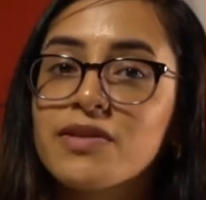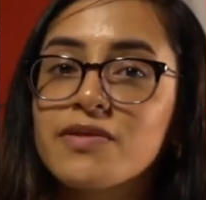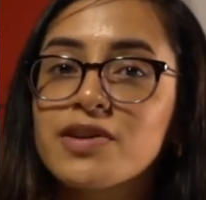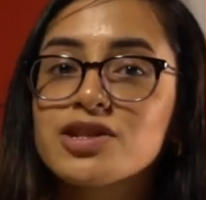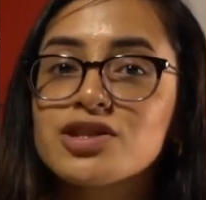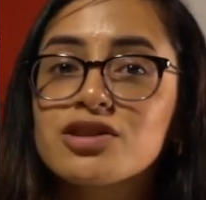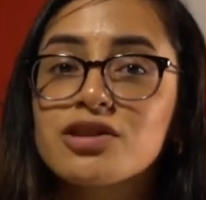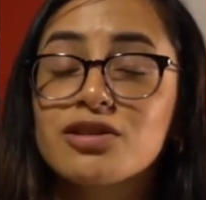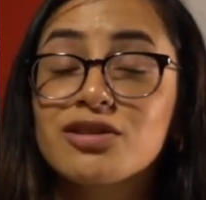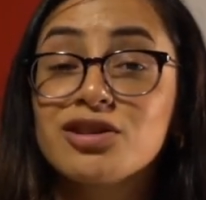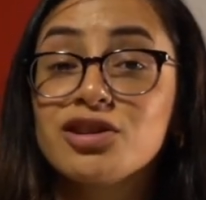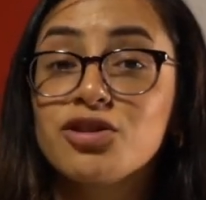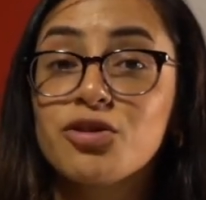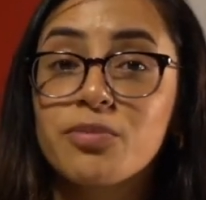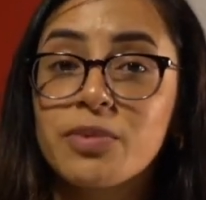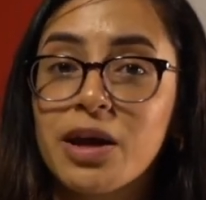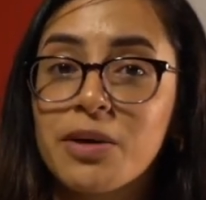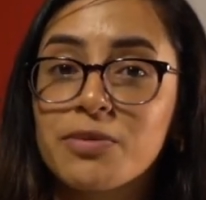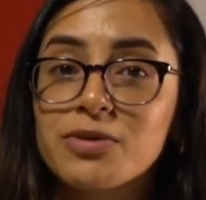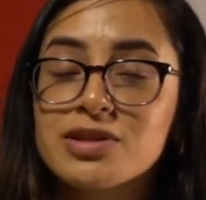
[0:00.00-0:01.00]
eventually you'll
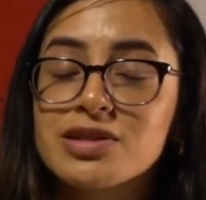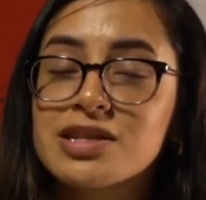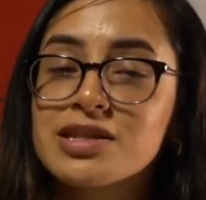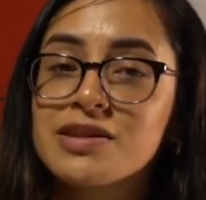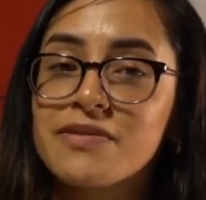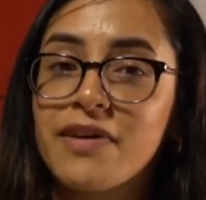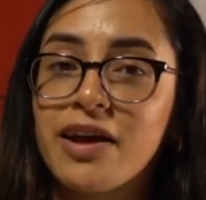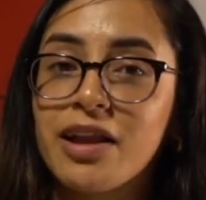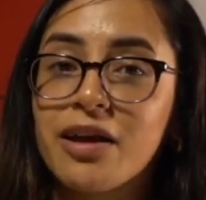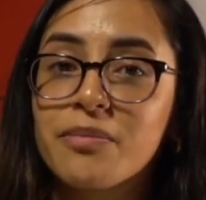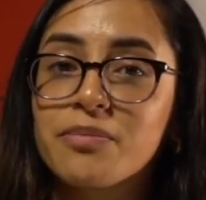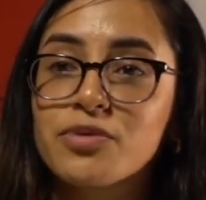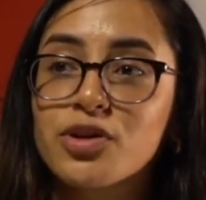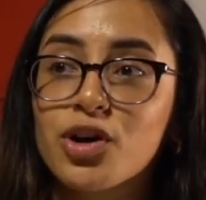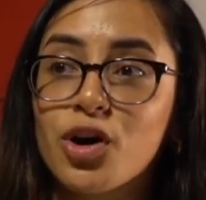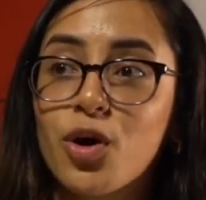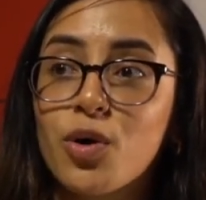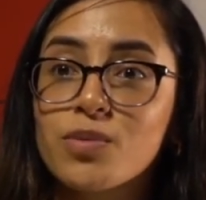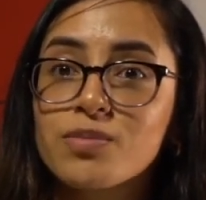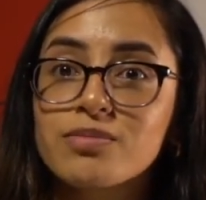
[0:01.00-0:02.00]
be able to develop
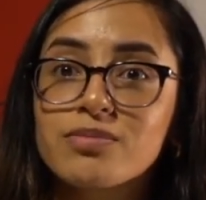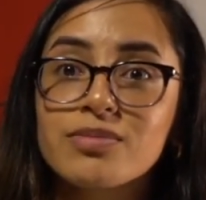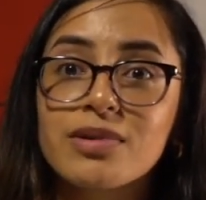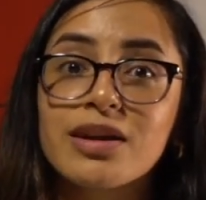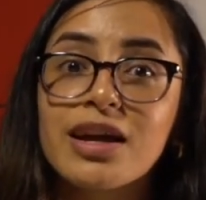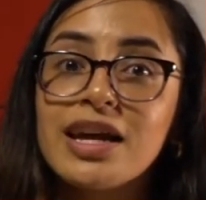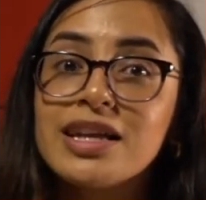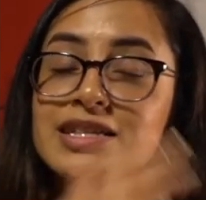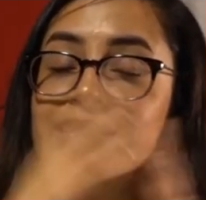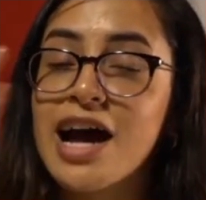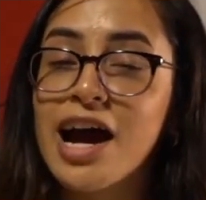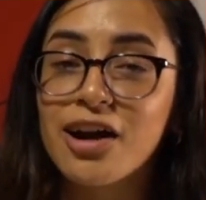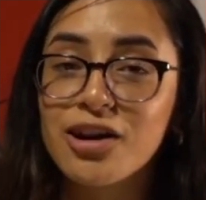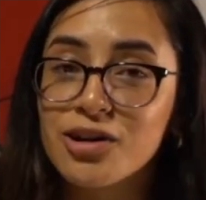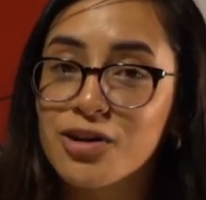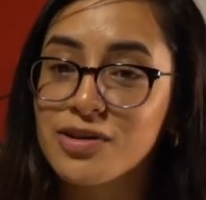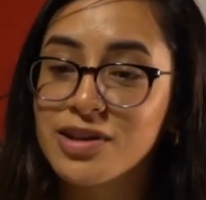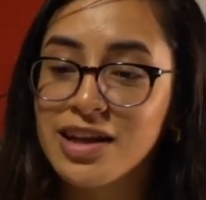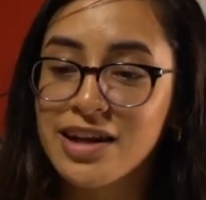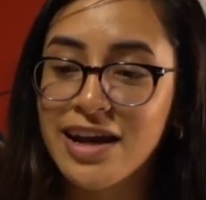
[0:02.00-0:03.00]
your own entire
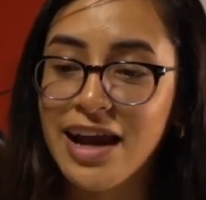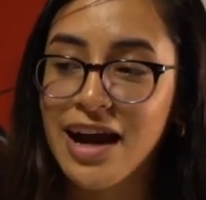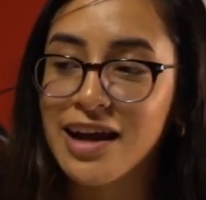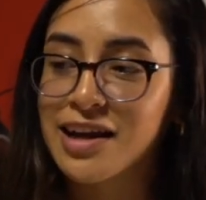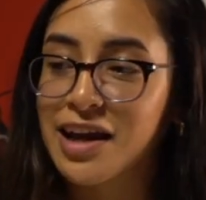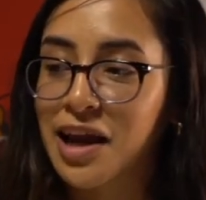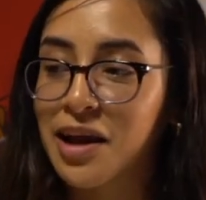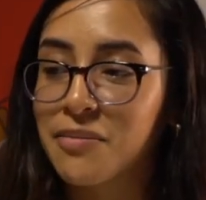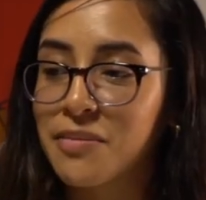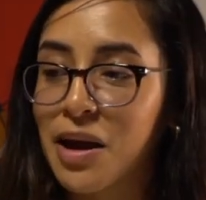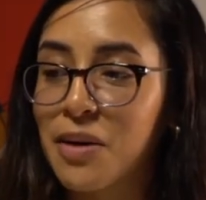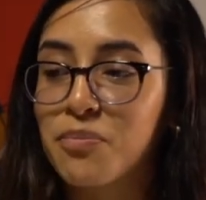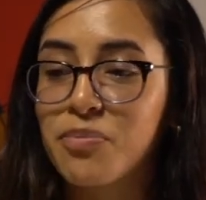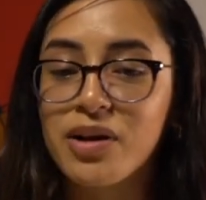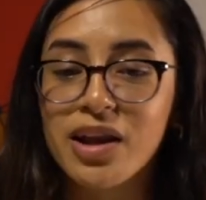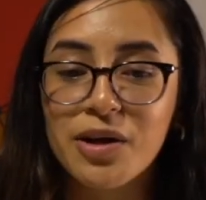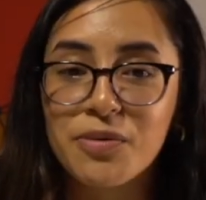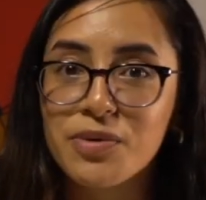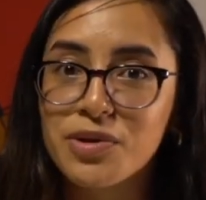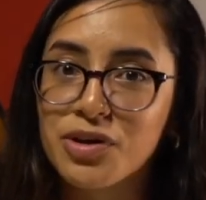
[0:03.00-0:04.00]
Loteria game and
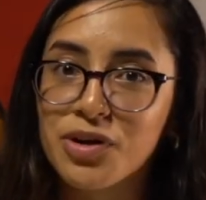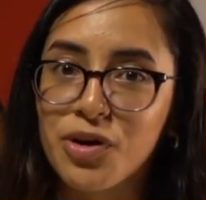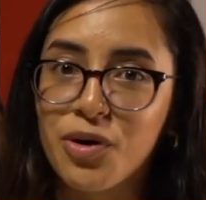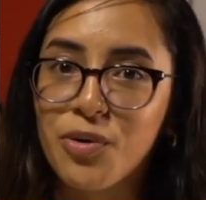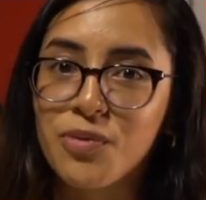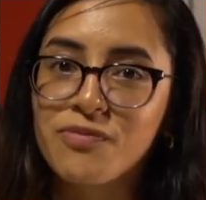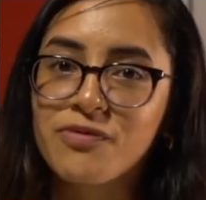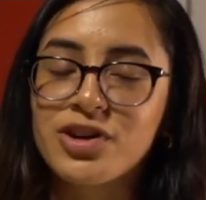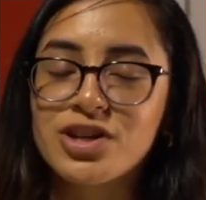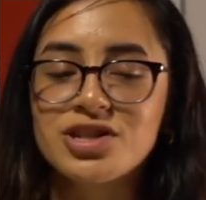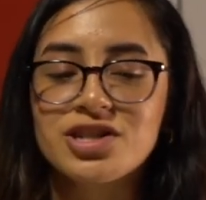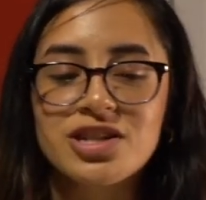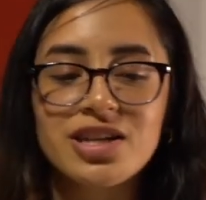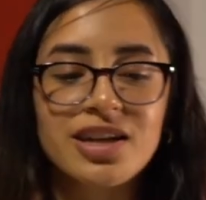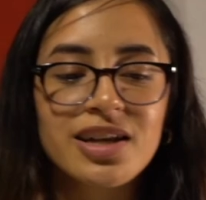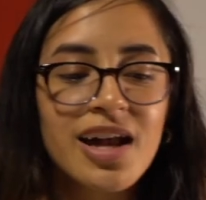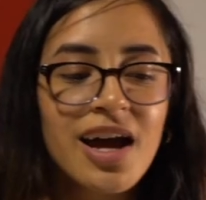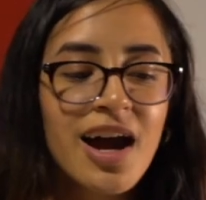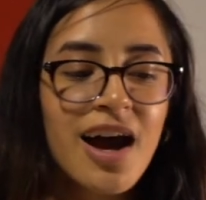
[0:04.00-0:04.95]
play with your own version.